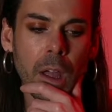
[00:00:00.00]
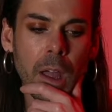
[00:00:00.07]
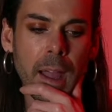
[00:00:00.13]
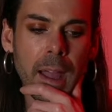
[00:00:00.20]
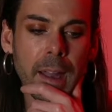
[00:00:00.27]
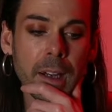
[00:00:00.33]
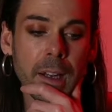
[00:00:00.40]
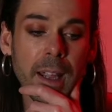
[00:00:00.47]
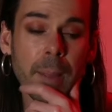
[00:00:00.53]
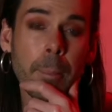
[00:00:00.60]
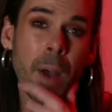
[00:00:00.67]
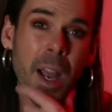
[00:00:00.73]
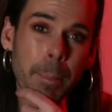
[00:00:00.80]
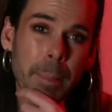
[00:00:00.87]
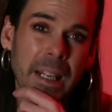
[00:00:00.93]
And it
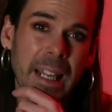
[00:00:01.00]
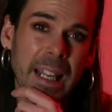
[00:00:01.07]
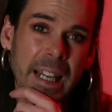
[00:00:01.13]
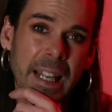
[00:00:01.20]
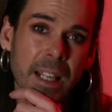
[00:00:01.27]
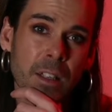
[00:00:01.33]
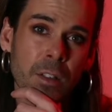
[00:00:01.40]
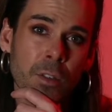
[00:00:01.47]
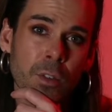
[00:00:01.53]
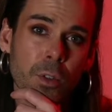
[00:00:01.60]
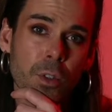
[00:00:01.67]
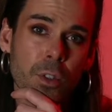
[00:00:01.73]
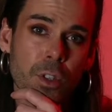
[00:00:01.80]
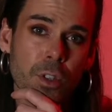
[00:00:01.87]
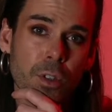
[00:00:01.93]
might be leading
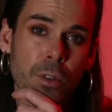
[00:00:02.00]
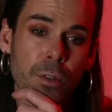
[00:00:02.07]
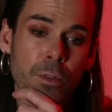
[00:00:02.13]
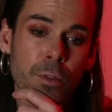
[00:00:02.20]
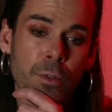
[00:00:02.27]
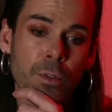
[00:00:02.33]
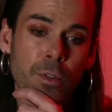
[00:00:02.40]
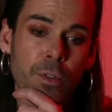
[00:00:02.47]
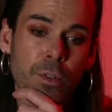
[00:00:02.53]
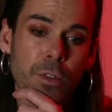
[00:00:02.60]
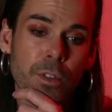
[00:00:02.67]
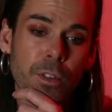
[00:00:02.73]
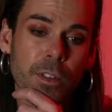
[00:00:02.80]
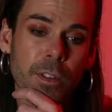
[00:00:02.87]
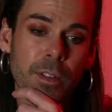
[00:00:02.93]
to
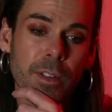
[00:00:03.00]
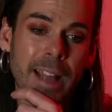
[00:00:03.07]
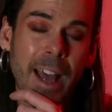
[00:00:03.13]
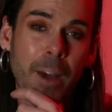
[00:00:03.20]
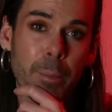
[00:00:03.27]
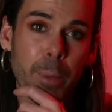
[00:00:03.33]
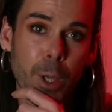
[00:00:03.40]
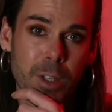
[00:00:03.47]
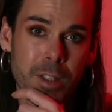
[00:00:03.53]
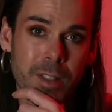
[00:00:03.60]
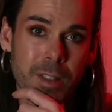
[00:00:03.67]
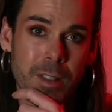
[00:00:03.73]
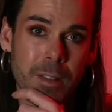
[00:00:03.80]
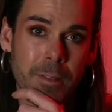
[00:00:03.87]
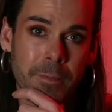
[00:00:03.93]

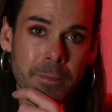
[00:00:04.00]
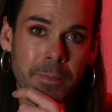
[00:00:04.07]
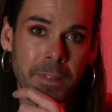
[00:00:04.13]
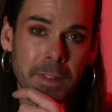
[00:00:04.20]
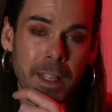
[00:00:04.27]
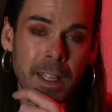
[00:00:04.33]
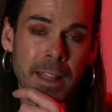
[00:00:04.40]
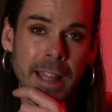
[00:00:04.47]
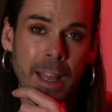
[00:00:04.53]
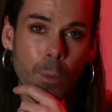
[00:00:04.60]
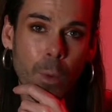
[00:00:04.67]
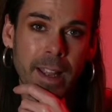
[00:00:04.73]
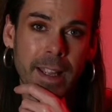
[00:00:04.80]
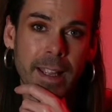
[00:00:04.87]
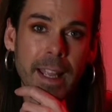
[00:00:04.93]
outbursts in that
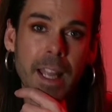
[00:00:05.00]
way.